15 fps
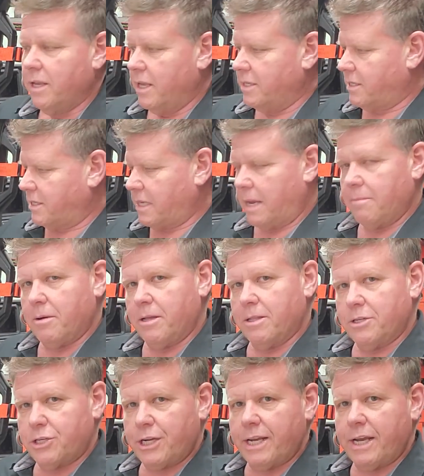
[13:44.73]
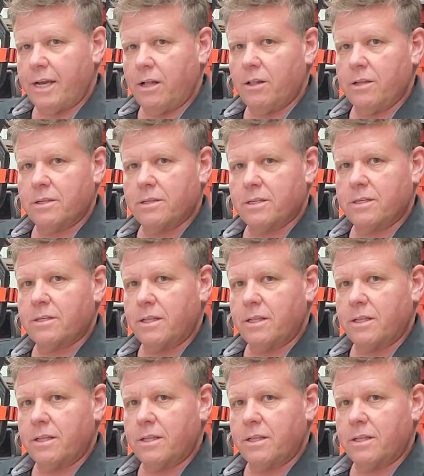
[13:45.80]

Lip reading: It's the same on the JL as it is